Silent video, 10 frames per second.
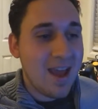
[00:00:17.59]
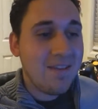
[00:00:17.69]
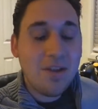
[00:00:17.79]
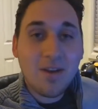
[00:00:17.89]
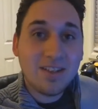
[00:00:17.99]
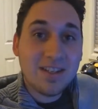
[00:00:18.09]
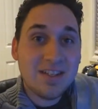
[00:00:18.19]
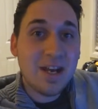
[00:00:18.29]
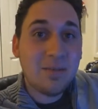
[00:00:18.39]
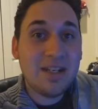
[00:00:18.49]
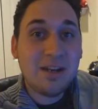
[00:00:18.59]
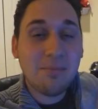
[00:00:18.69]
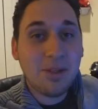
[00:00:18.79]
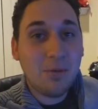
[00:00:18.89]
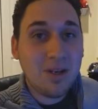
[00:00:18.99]
and then you guys can tell me
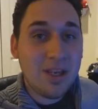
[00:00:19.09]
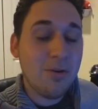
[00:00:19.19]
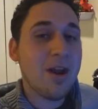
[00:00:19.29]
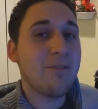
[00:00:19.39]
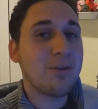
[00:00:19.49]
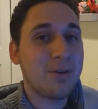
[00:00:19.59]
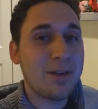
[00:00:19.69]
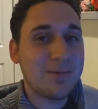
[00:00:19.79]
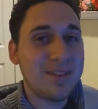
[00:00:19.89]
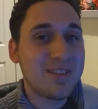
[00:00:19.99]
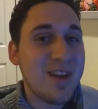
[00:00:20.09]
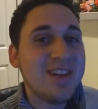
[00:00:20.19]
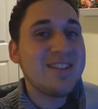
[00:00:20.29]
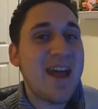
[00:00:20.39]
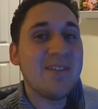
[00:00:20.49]
down below what you got for Christmas.
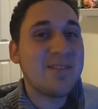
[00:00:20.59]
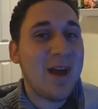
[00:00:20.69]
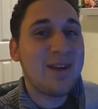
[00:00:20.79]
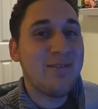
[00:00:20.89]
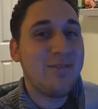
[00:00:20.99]
Sounds like